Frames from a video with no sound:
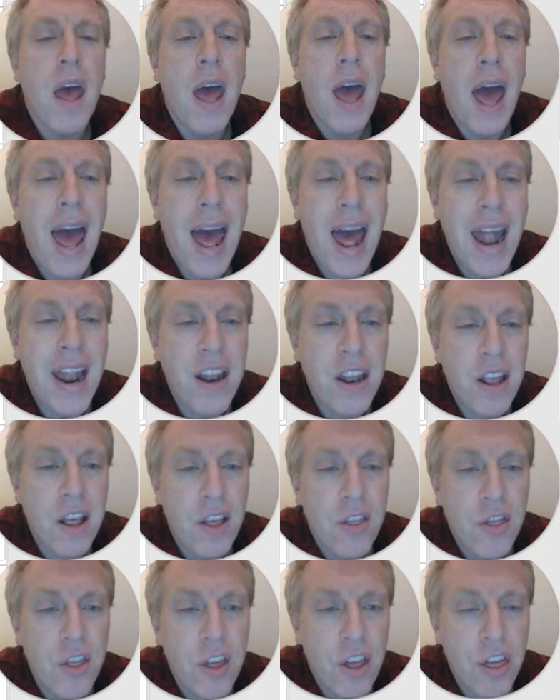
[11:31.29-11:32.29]
And
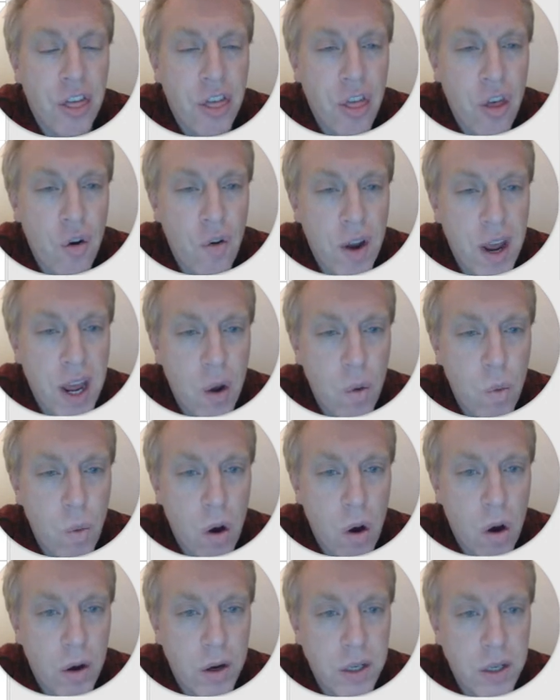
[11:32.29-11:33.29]
the 3
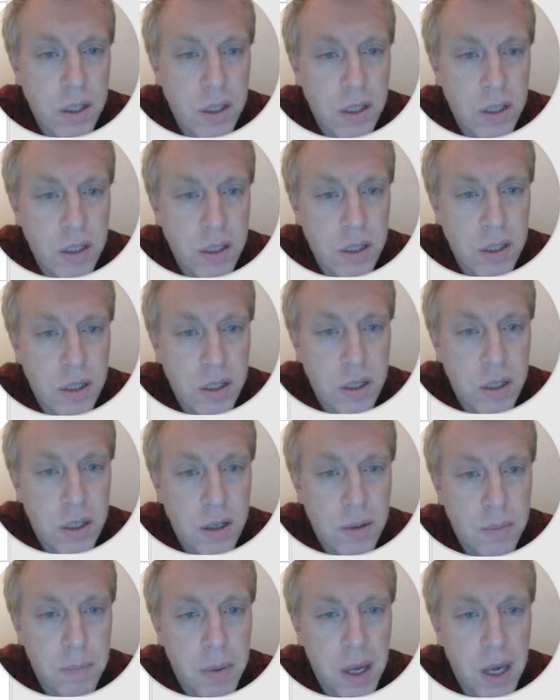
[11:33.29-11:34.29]
ones
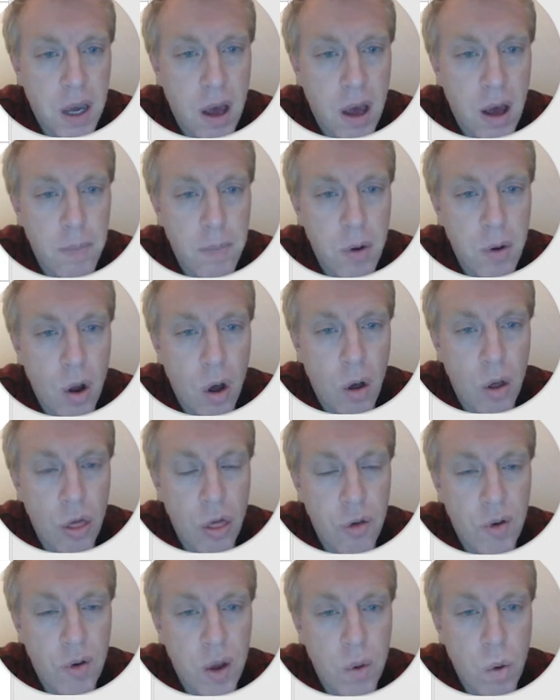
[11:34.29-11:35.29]
become not
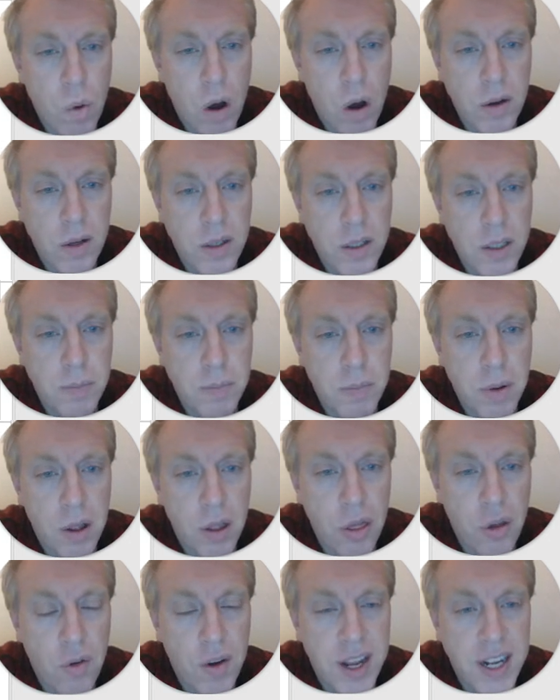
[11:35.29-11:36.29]
3 ones but
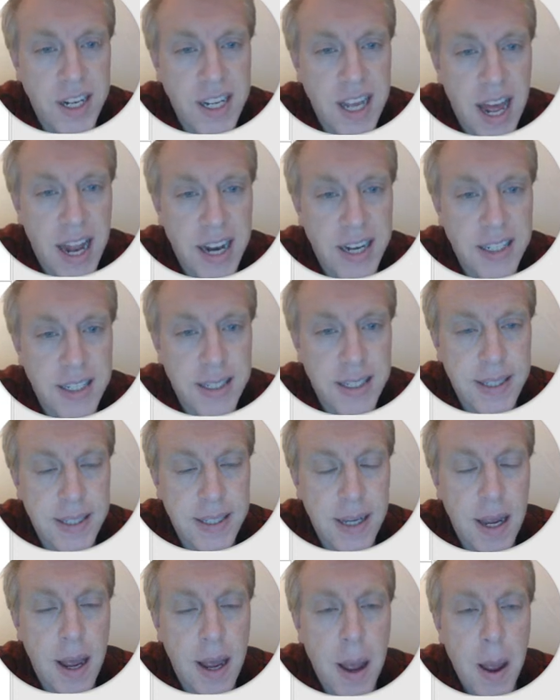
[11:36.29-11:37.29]
3 tens.
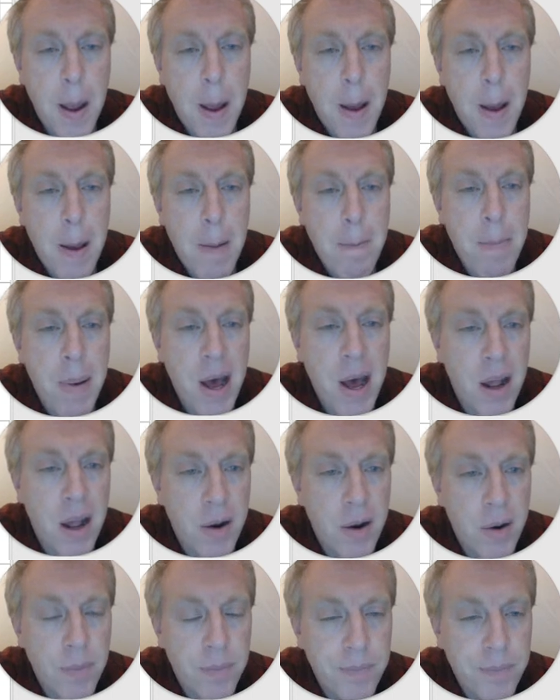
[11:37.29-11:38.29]
But
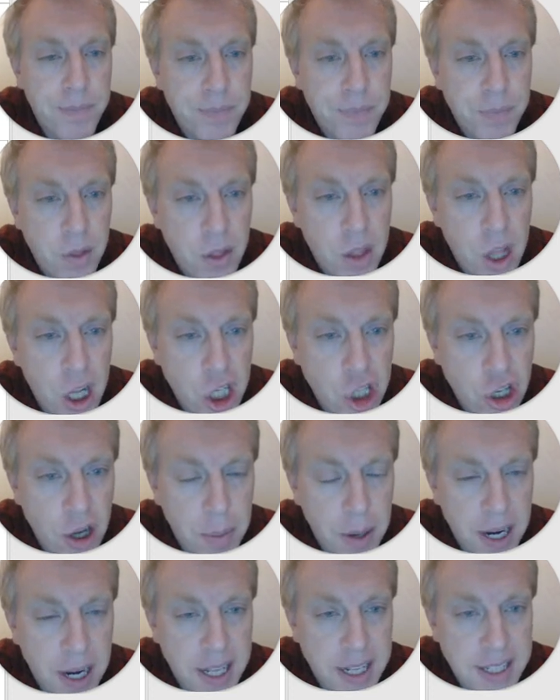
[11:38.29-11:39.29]
the
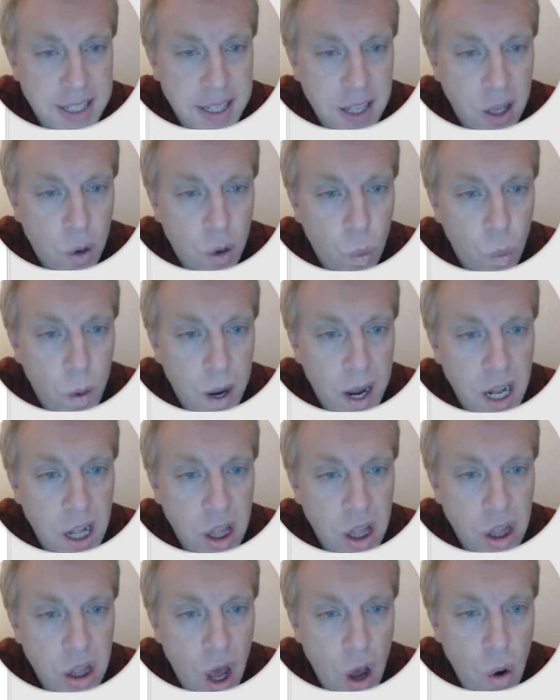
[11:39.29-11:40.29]
trouble is, we
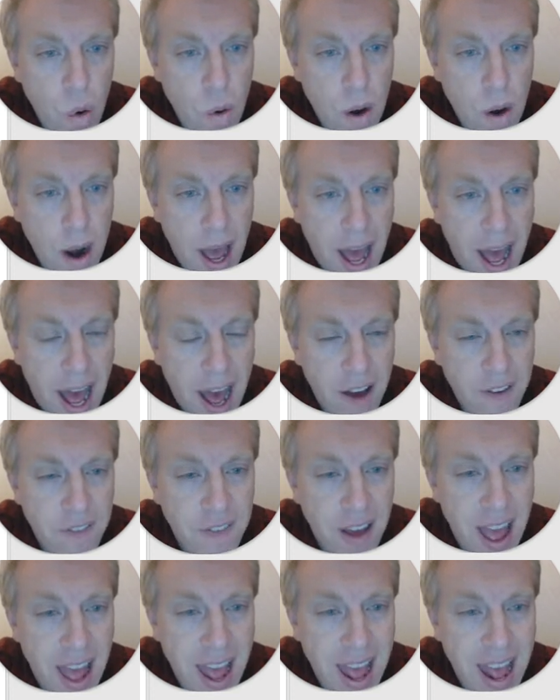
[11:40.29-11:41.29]
don't have
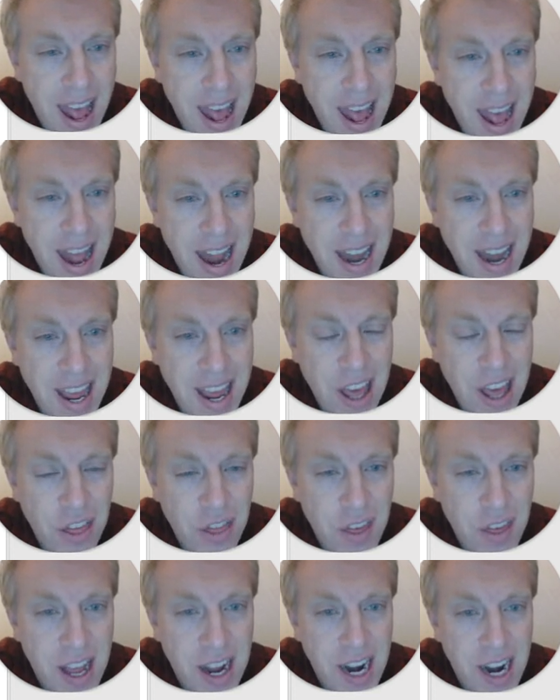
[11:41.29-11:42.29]

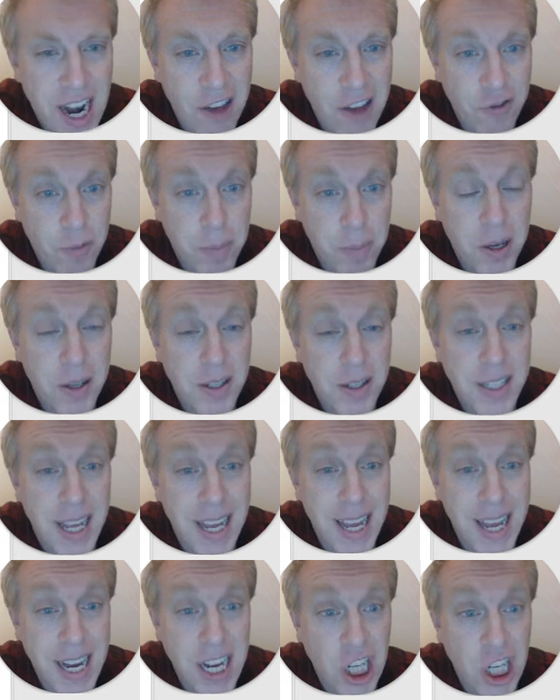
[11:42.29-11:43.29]
anything left because
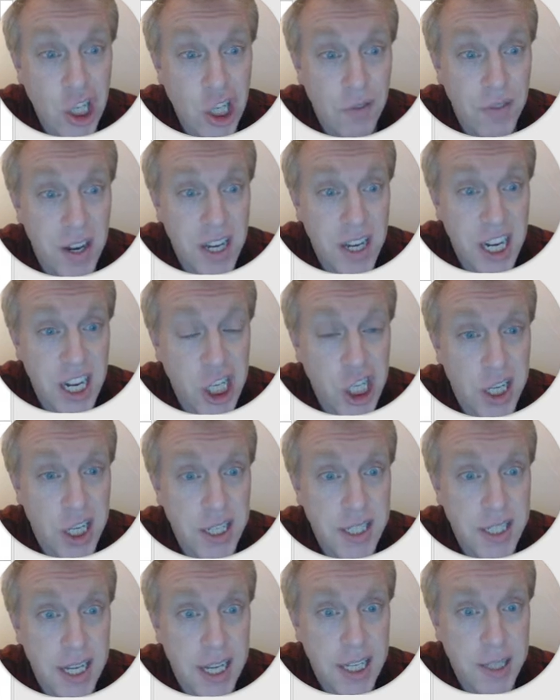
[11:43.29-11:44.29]
each of the digits
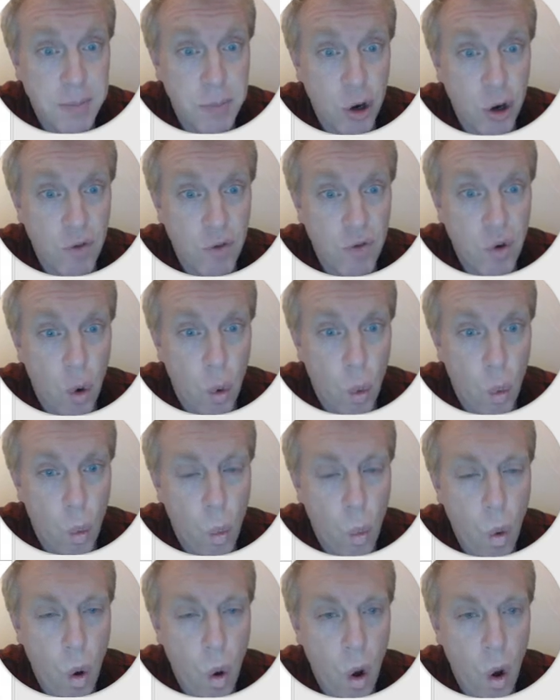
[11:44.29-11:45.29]
has moved
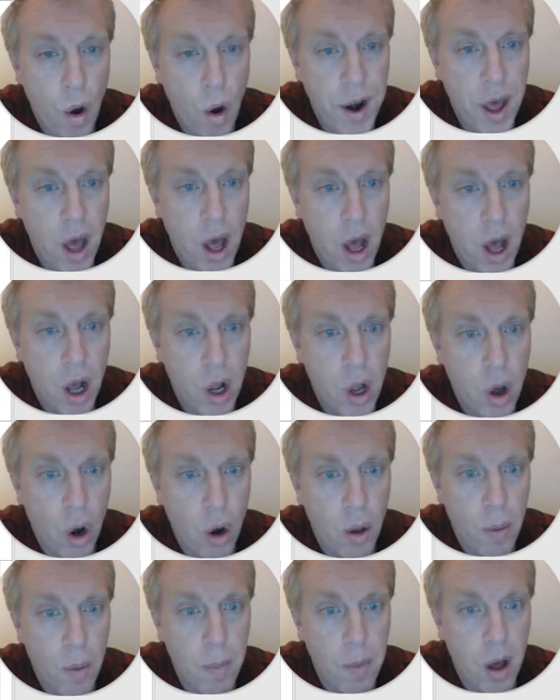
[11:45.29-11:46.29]
one
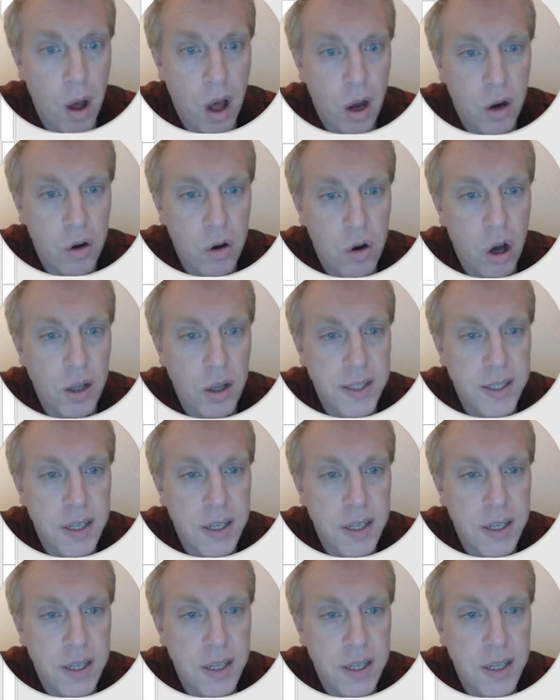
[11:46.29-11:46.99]
column across.